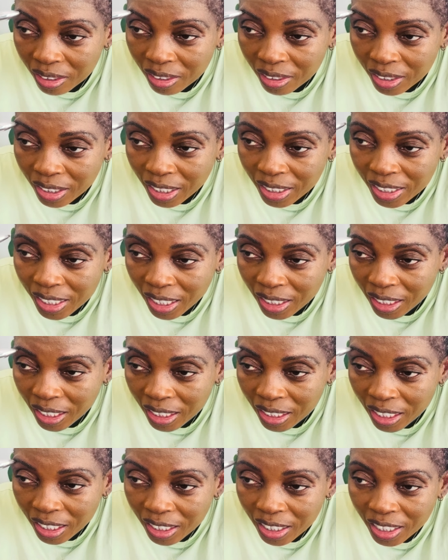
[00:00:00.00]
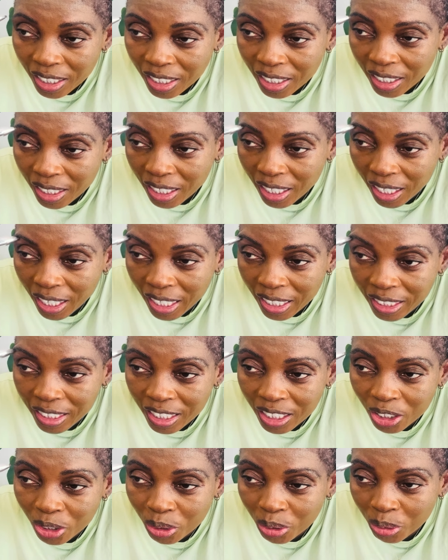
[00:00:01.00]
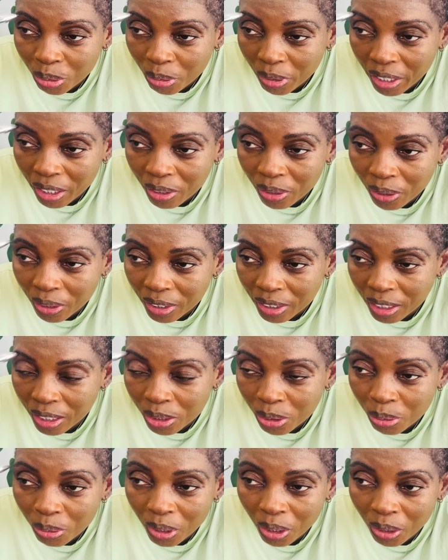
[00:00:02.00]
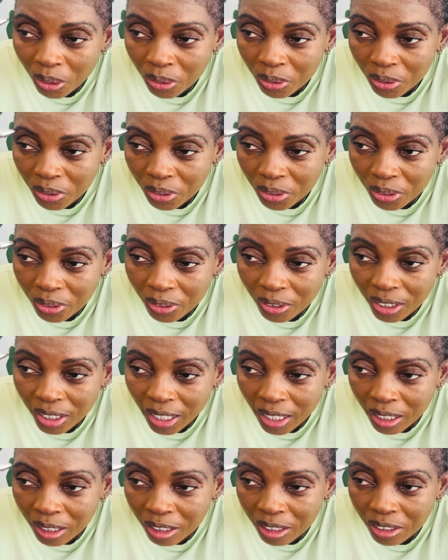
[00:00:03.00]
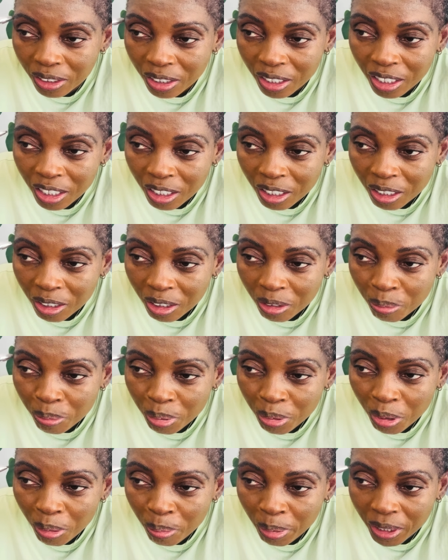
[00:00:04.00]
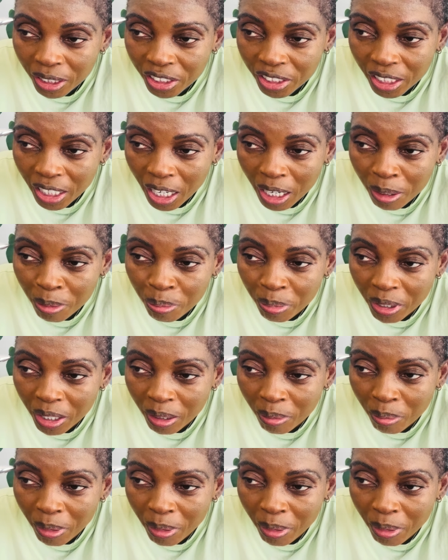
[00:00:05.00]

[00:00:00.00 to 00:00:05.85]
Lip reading: That's another thing I need to work on as well, you know, like proper shaping